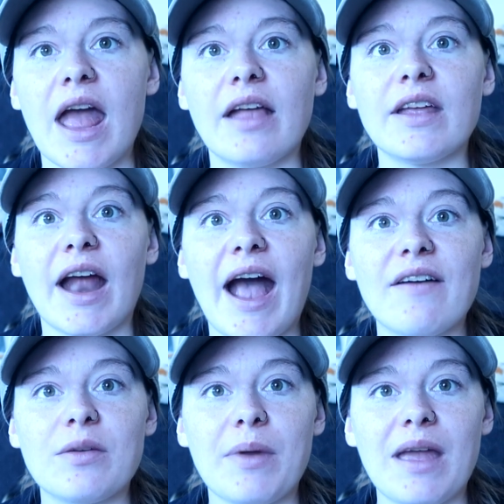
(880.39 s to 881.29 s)
and then I
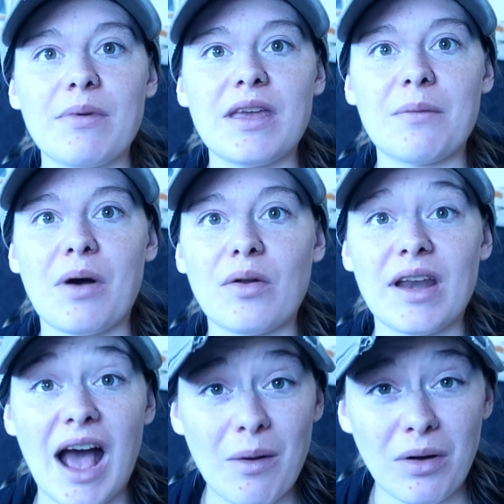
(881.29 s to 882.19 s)
have the baby about
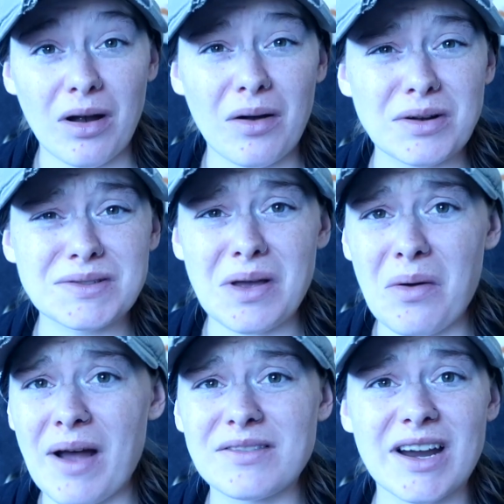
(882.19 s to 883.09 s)
an hour or
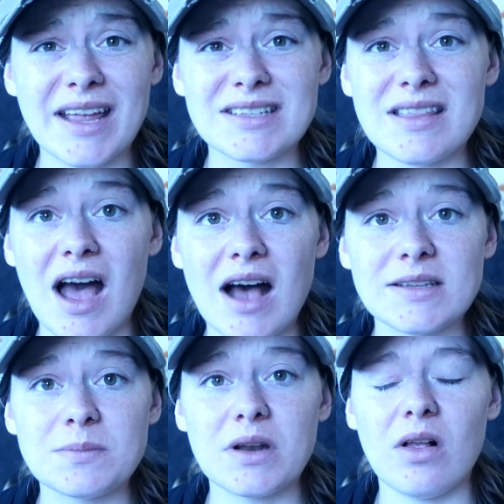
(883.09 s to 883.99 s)
so after I get to the
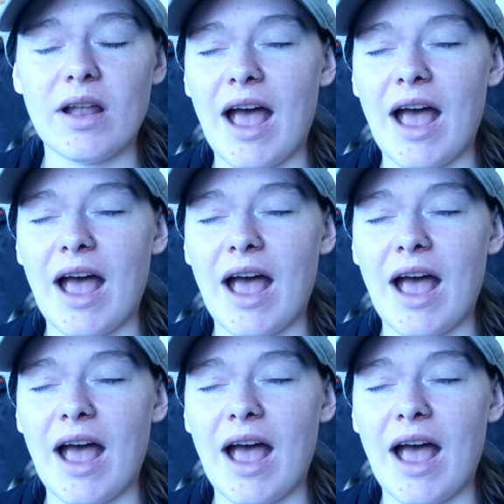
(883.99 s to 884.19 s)
hospital.